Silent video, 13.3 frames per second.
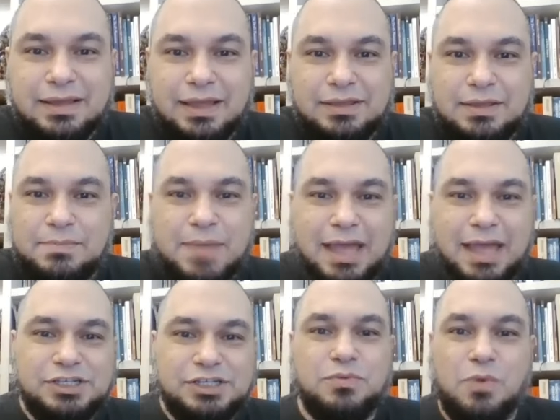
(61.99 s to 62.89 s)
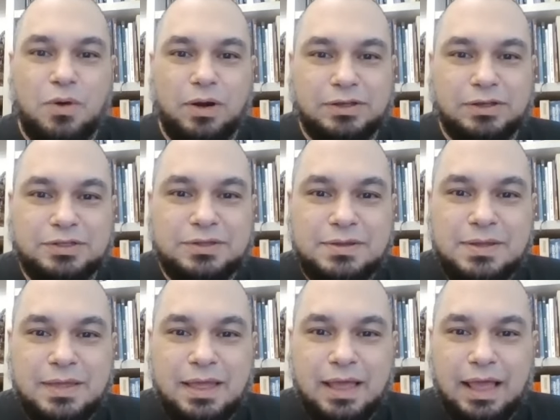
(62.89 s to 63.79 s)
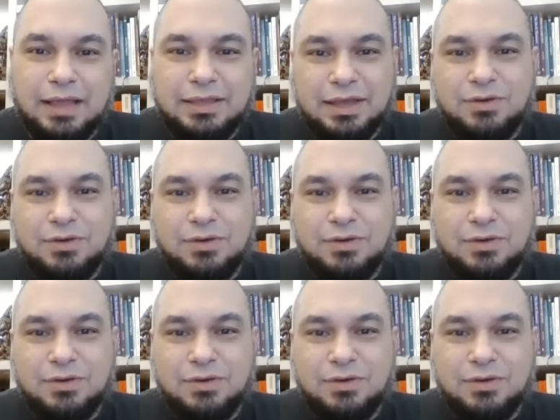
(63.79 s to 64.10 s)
in the magic world? The